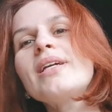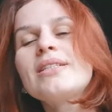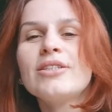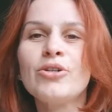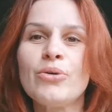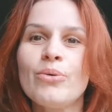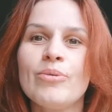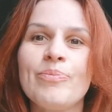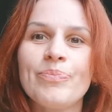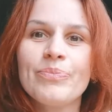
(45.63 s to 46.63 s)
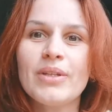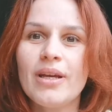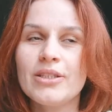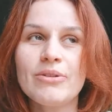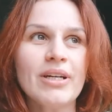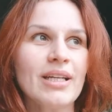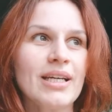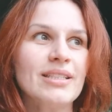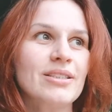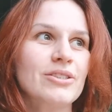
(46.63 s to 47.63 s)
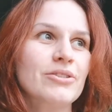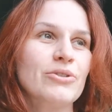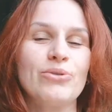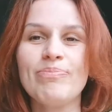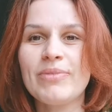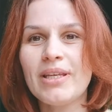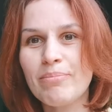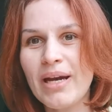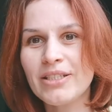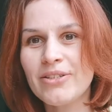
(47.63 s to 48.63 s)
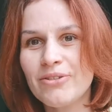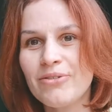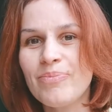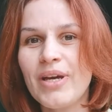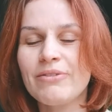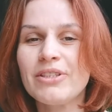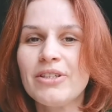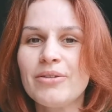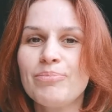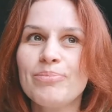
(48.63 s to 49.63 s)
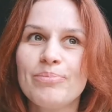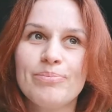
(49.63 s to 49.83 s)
So it's very nice to come back to you after